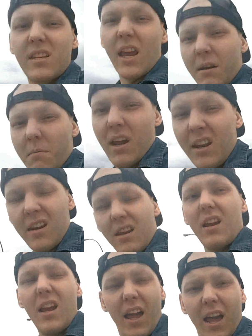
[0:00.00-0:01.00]
send them in,
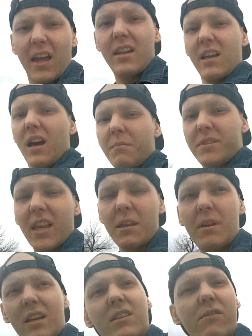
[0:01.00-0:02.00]
and um, send
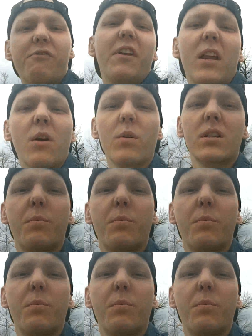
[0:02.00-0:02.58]
them in as a video